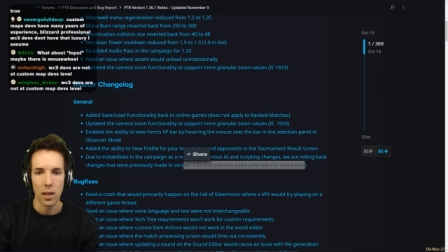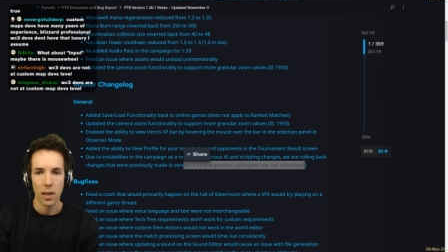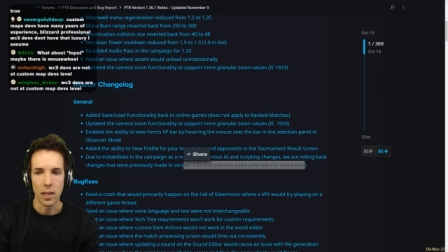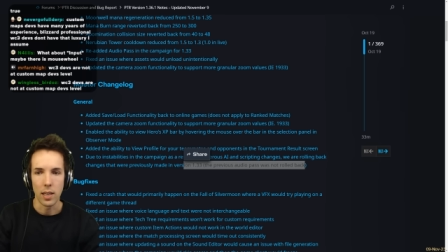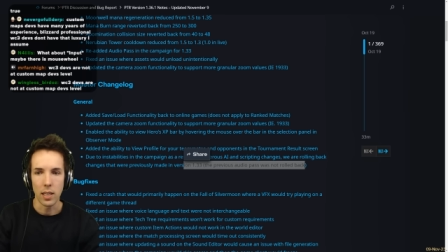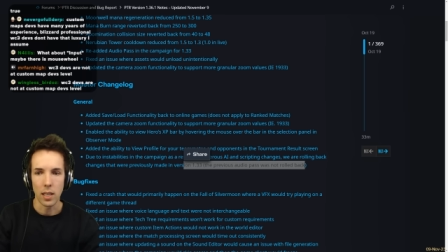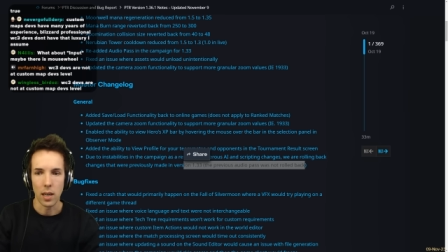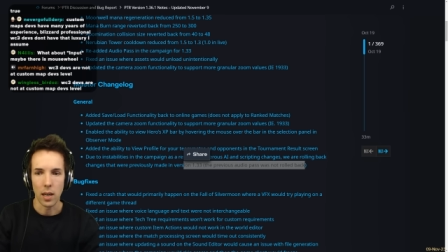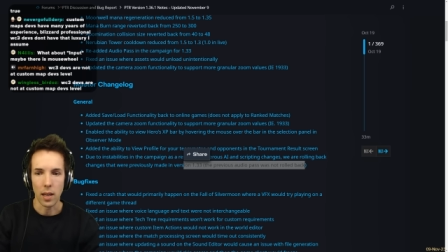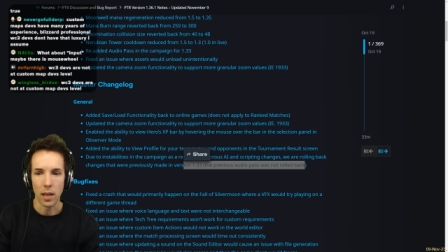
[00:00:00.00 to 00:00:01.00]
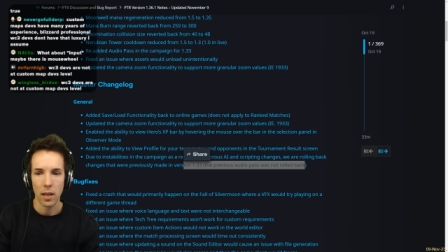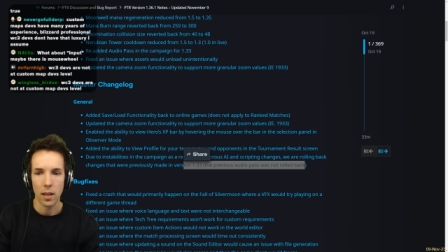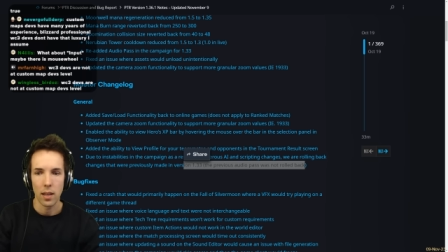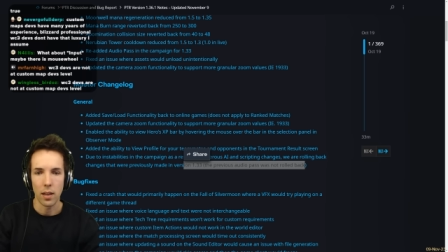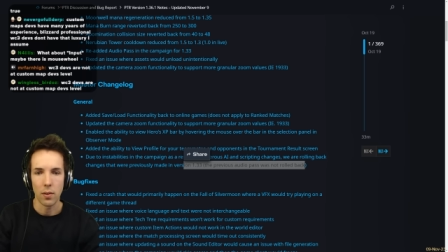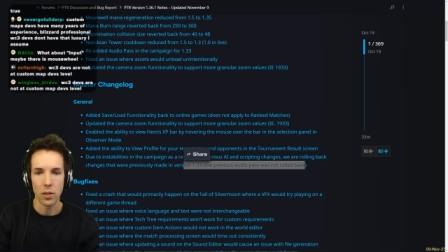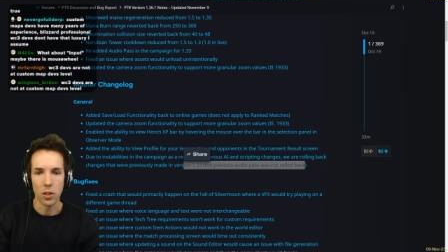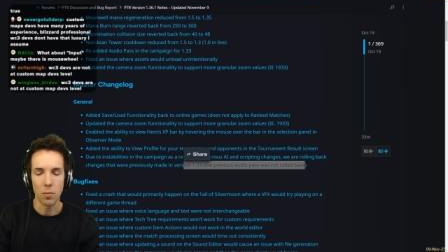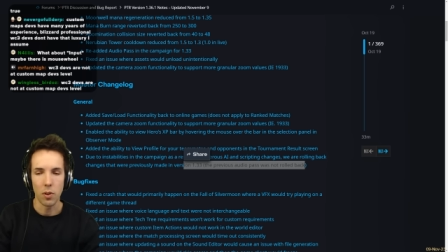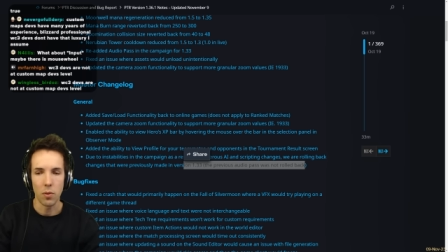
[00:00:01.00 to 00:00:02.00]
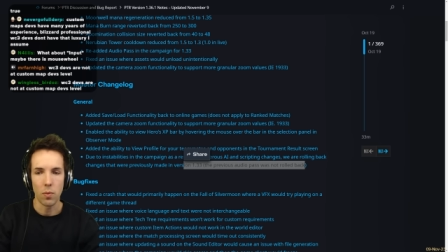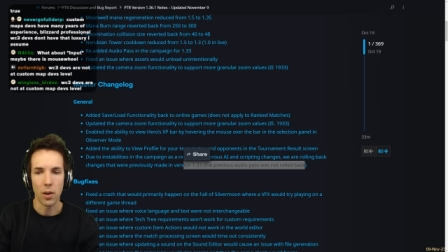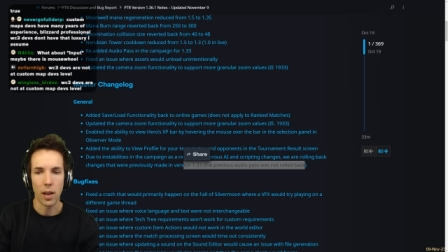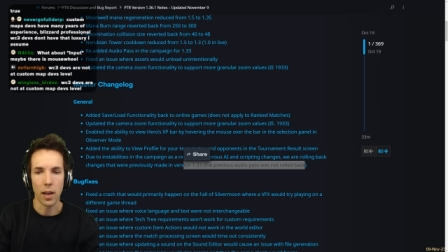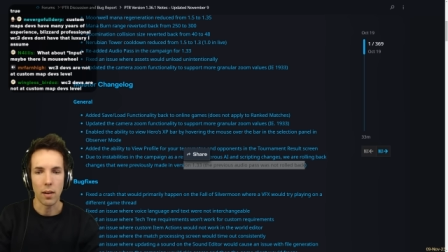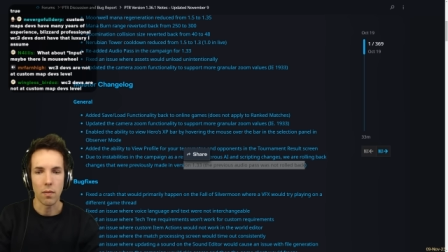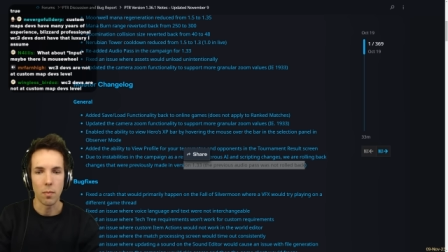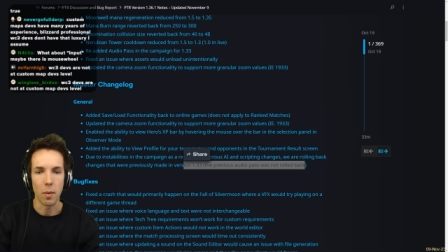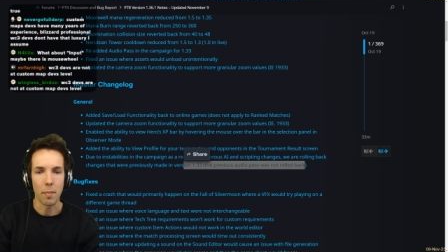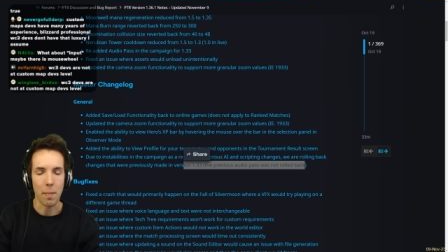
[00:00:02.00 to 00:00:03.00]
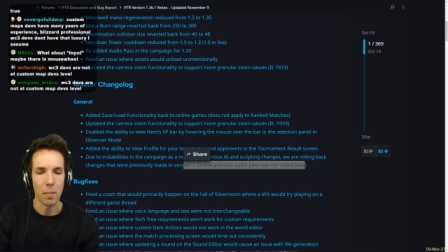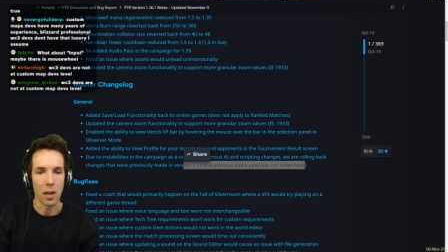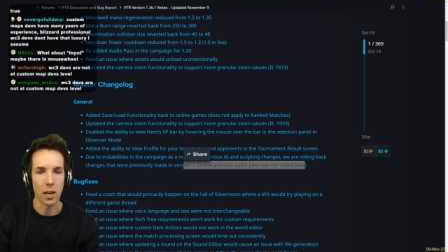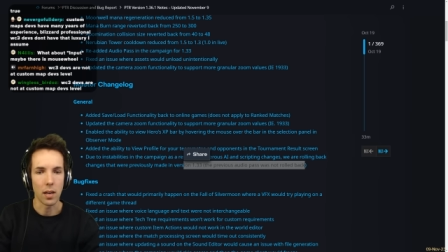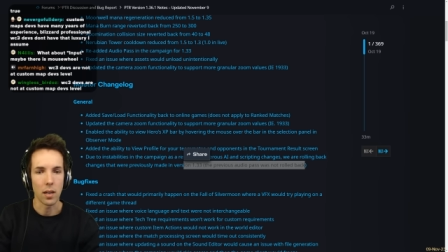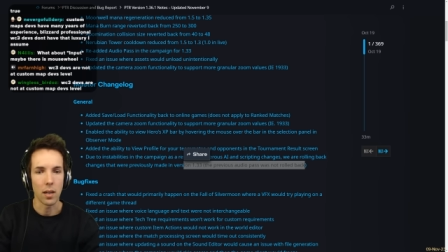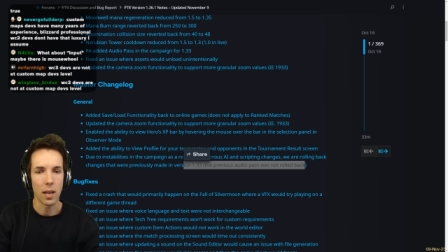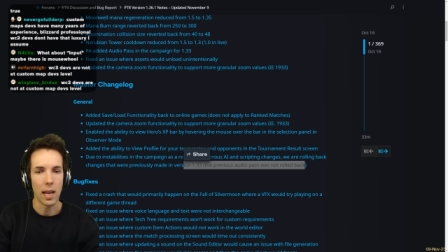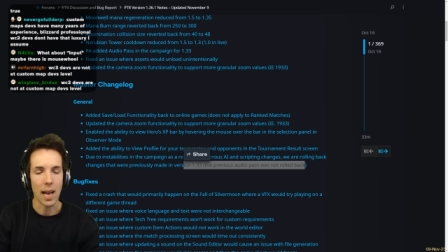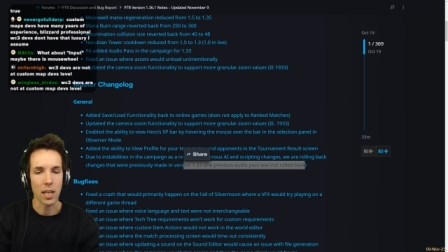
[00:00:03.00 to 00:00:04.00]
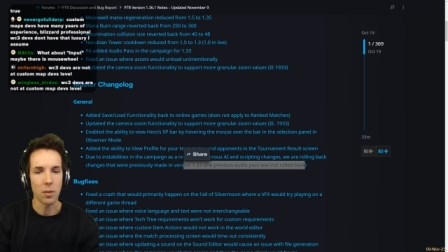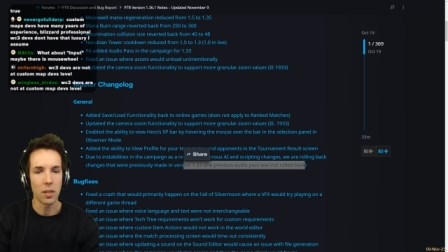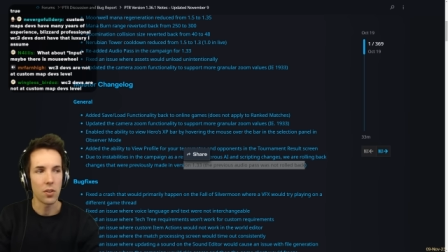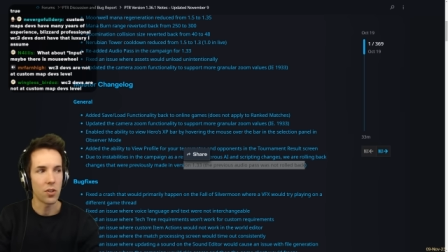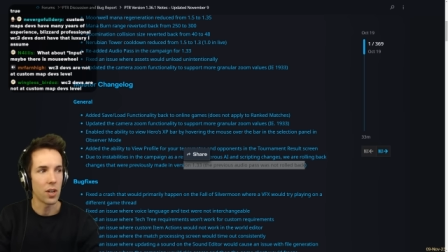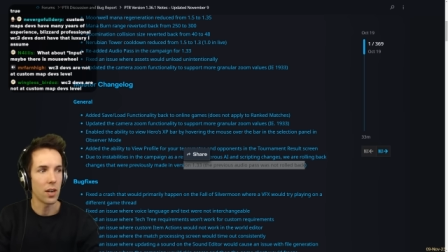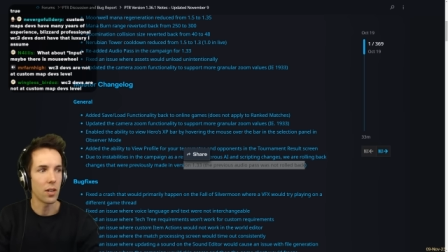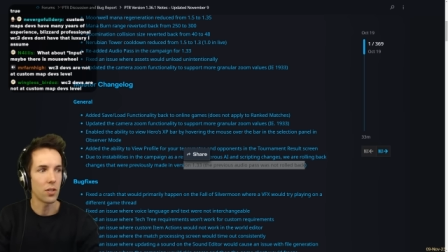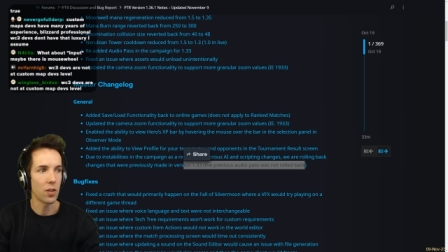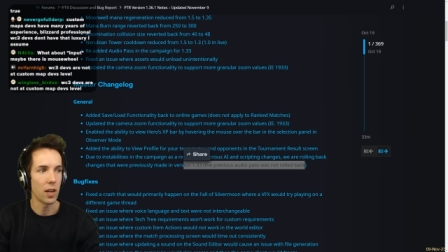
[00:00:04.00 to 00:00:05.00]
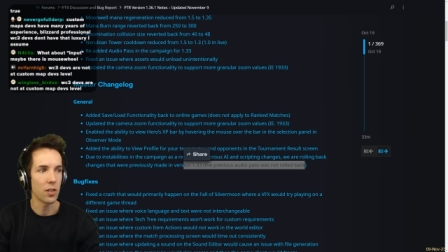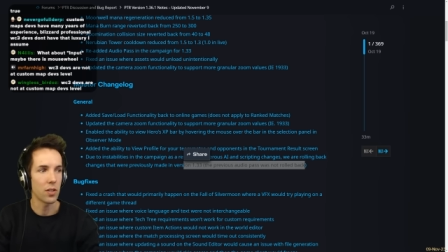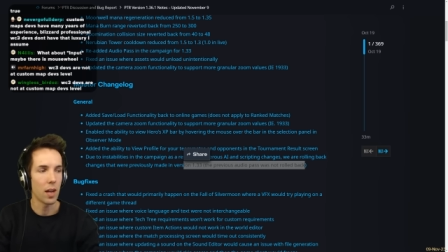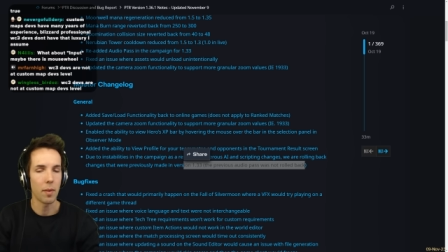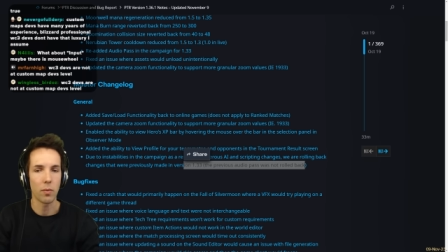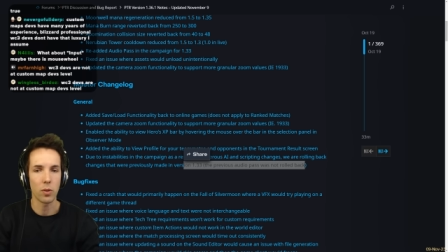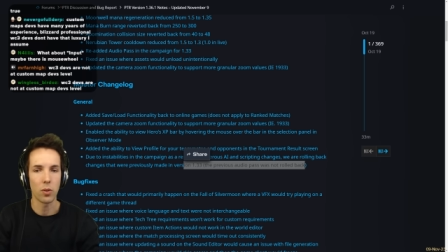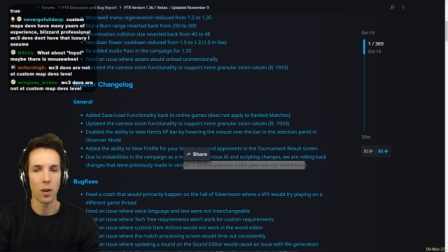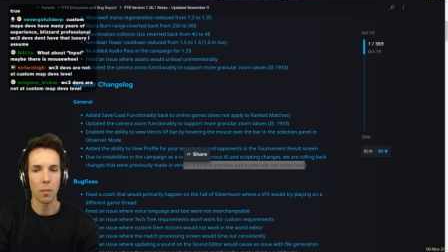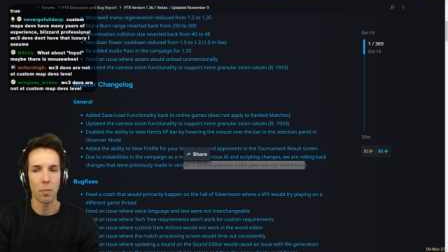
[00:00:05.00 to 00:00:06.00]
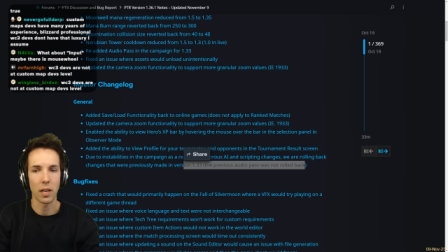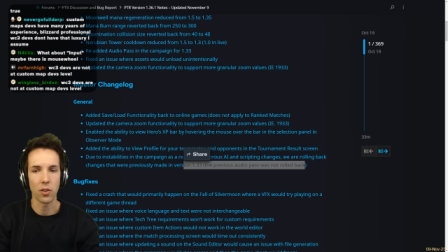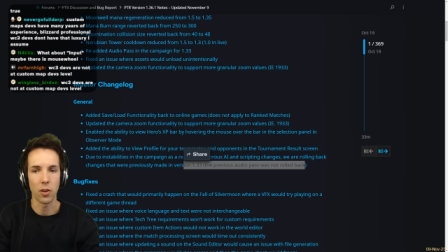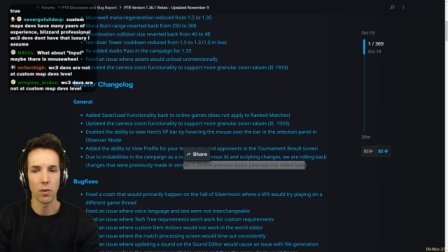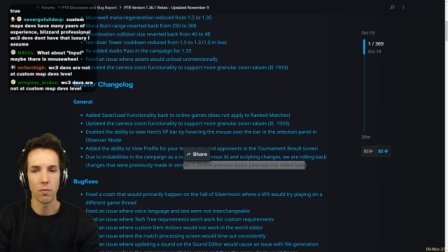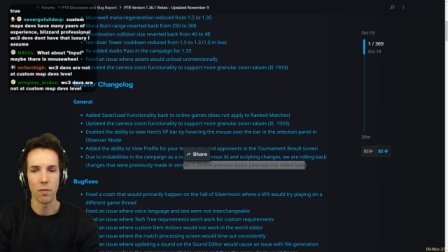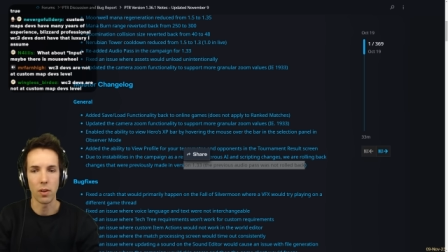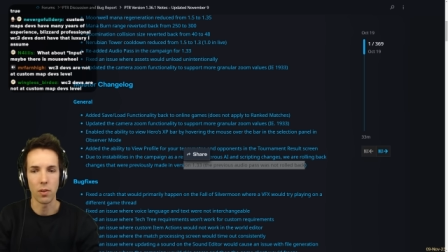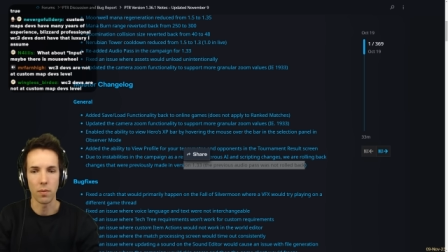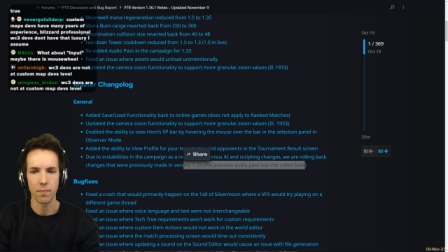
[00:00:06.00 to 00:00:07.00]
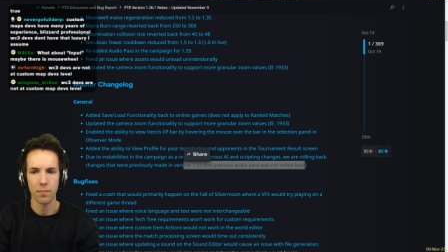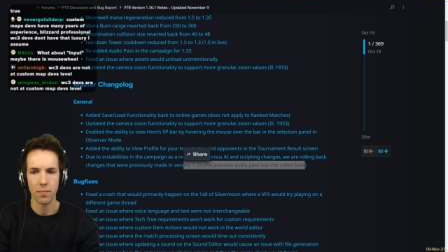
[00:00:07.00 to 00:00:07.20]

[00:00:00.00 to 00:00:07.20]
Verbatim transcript: Additionally, there is a small warning from a mapmaker. He asked me to share this the next time I was doing a patch note review